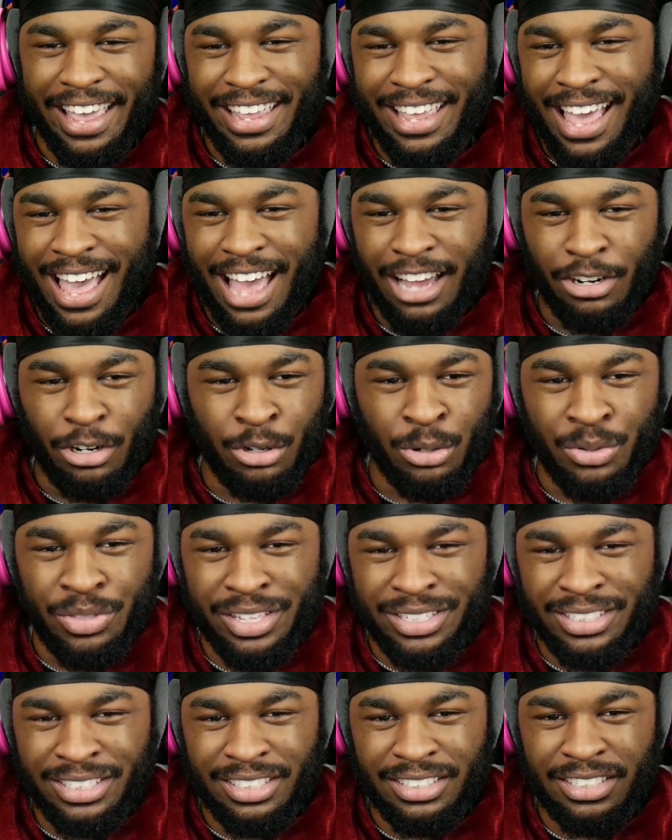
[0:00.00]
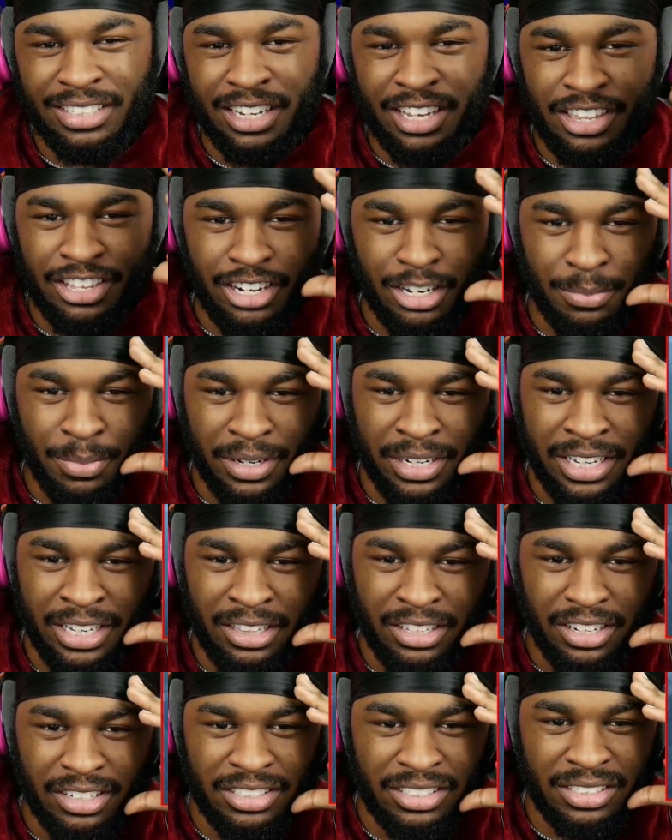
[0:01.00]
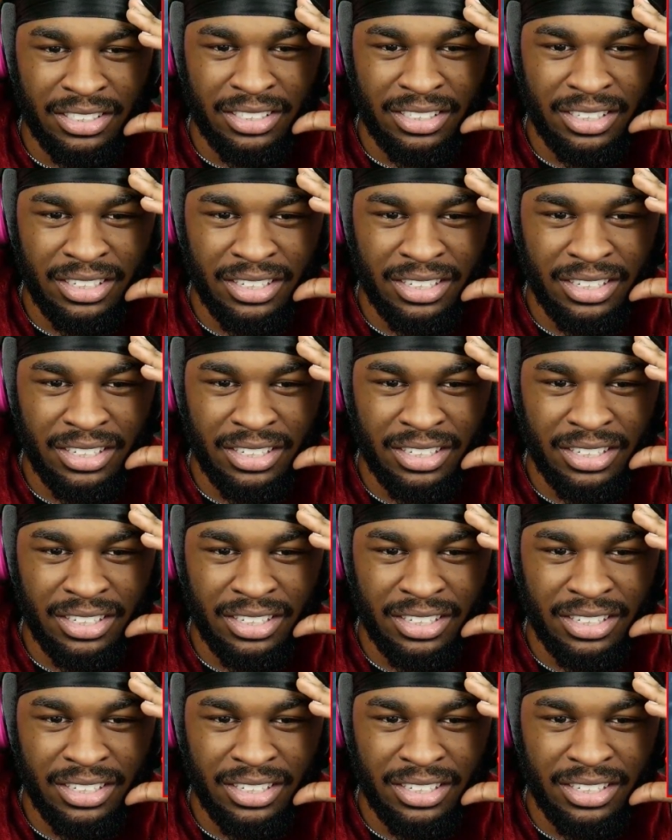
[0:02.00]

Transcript: yeah, I don't know who this is either, but he looks...